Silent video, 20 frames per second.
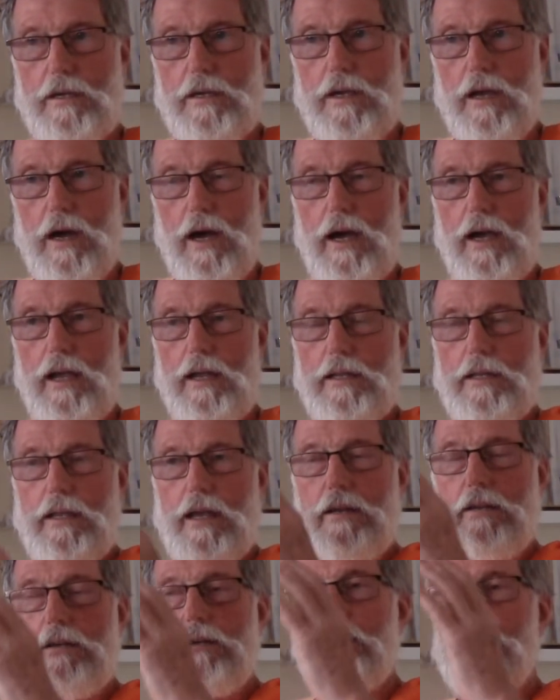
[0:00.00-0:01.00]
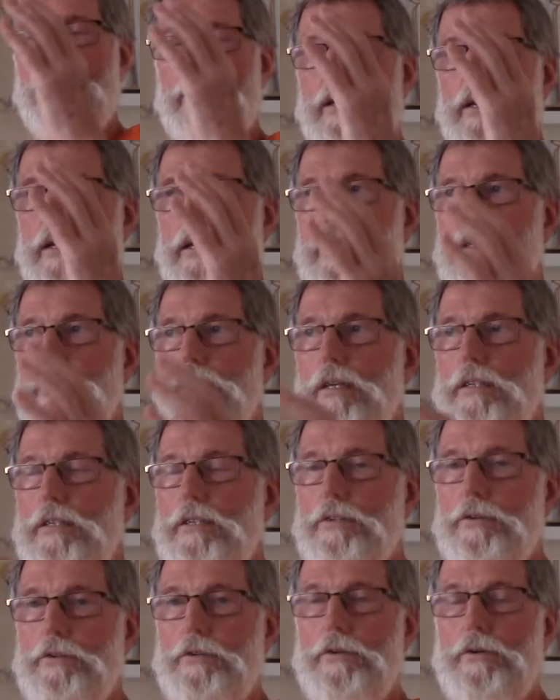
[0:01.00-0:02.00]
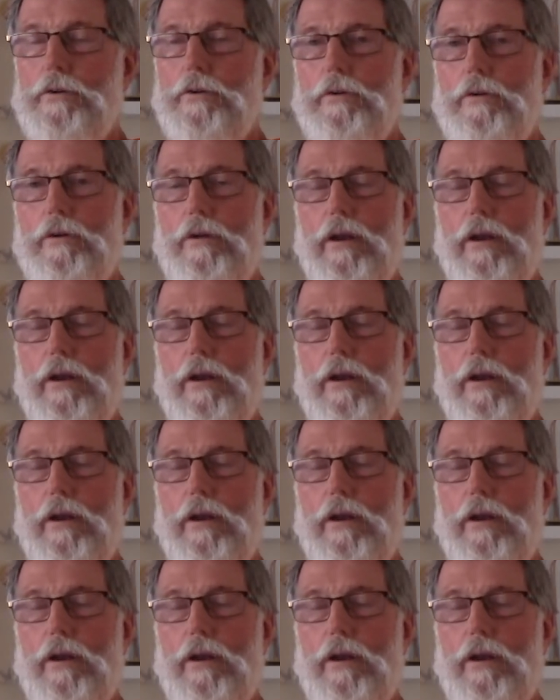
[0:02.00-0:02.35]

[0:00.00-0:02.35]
guide that leads us through